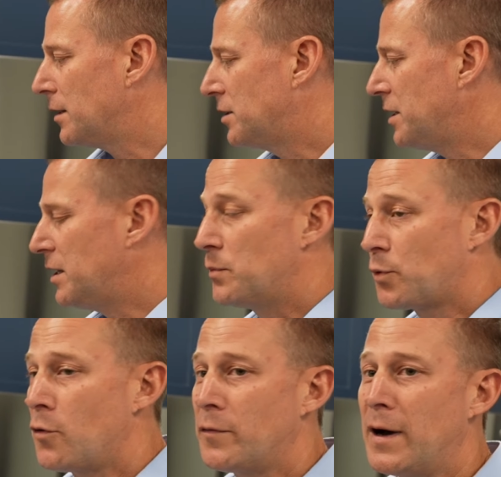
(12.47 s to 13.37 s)
GE
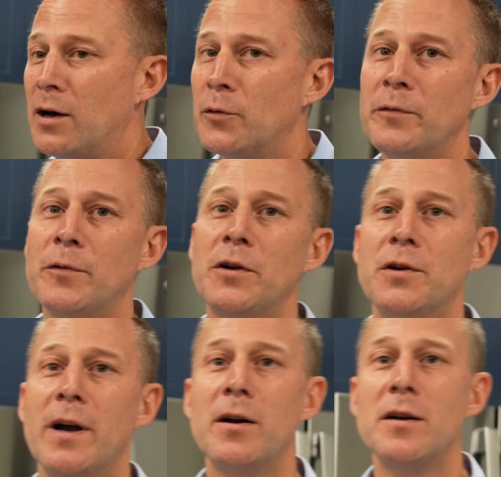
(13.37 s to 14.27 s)
Profile
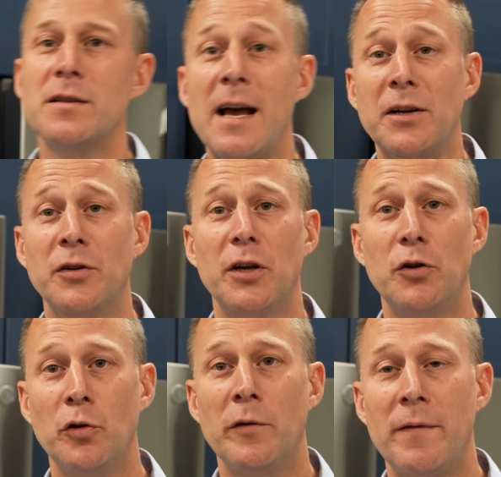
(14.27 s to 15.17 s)
refrigerator is actually a
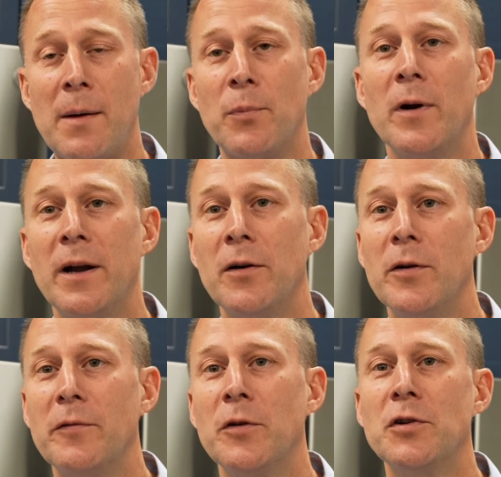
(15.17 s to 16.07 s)
dual
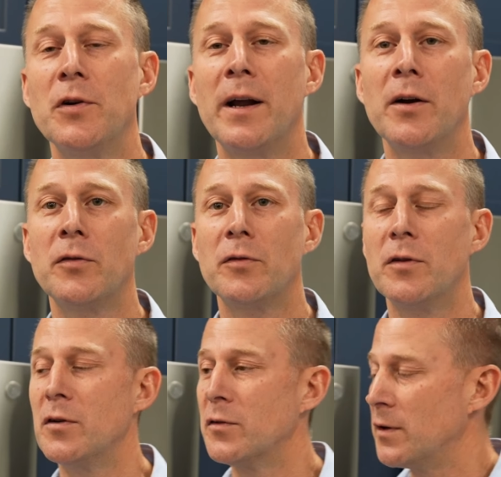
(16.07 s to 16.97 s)
evaporator refrigerator. So
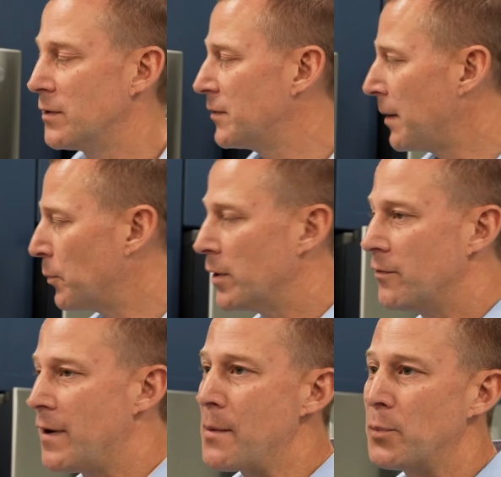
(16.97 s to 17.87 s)
there's a separate
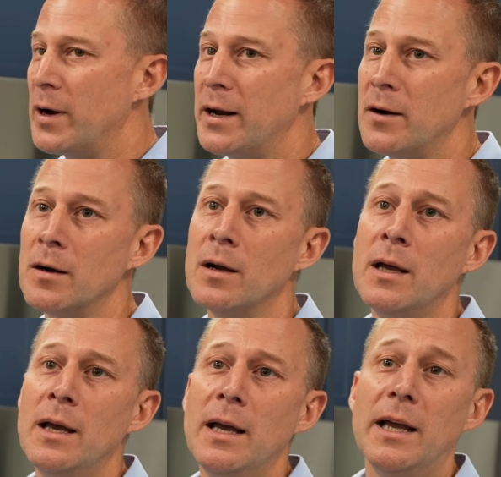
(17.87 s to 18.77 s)
evaporator
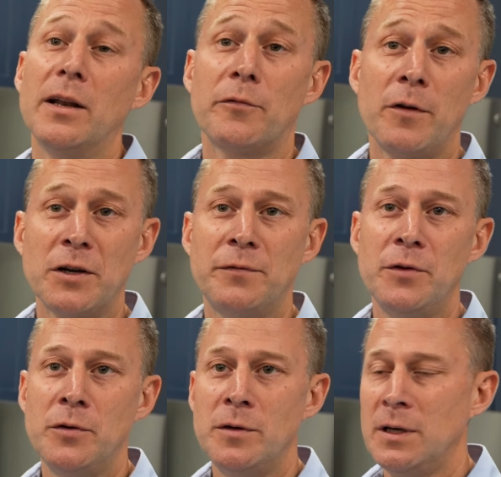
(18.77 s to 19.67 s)
in the fresh
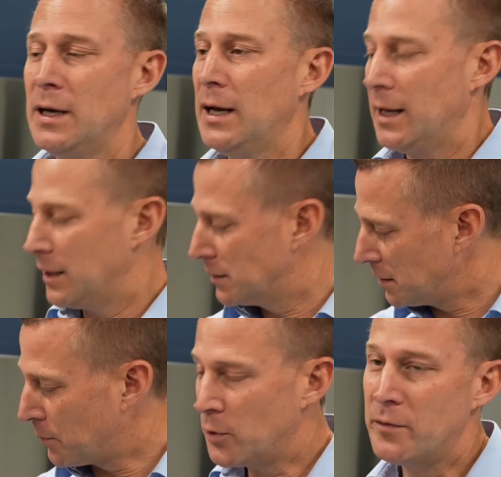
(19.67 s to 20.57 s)
food and a
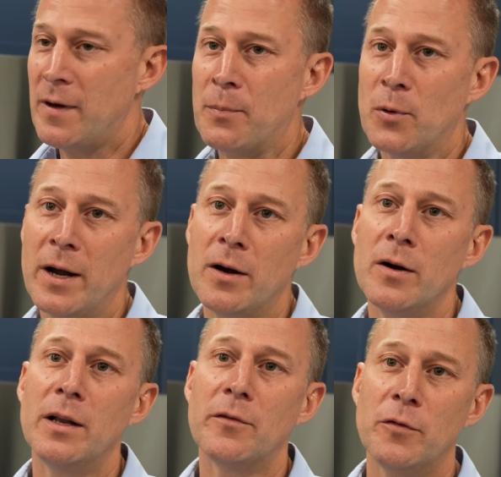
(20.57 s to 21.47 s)
separate
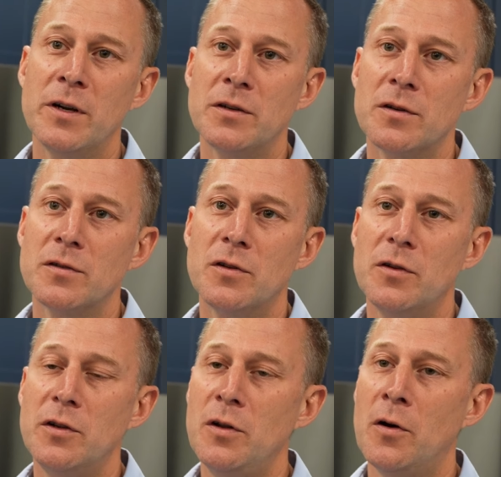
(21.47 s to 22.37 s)
evaporator in the freezer. So
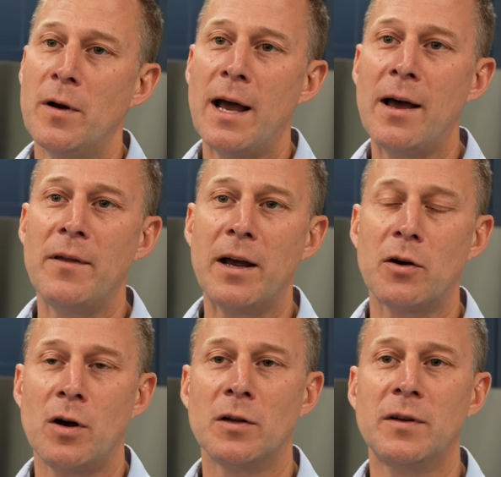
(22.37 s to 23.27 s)
you don't have that
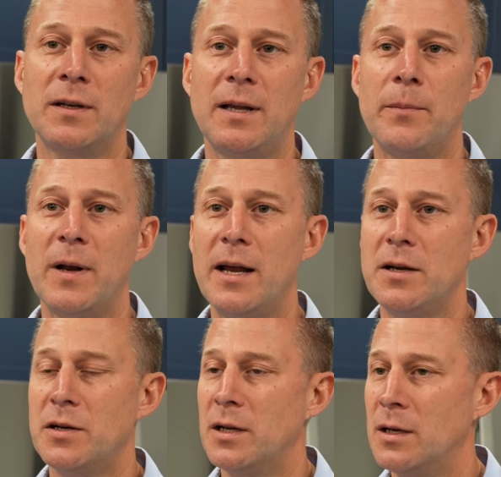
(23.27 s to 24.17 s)

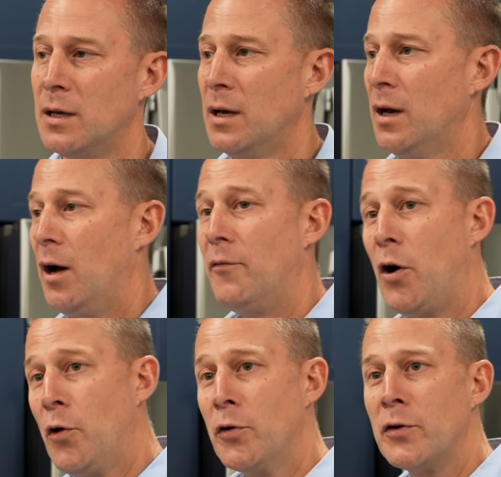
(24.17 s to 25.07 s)
cross-contamination of
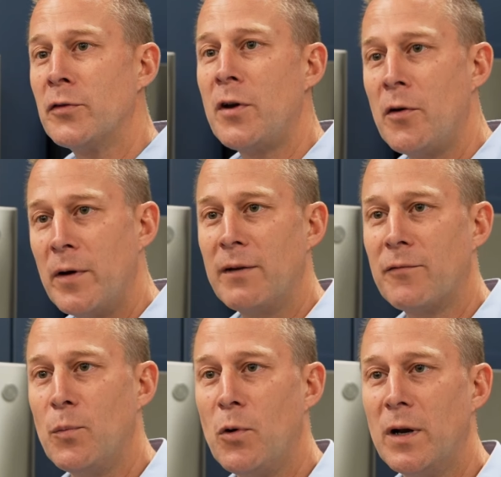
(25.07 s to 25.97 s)
odors going
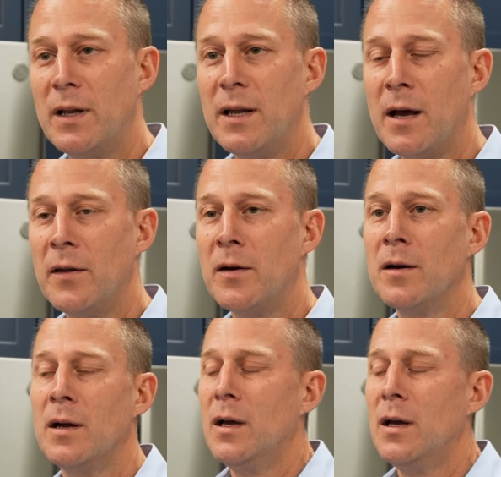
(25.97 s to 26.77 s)
from one to the other.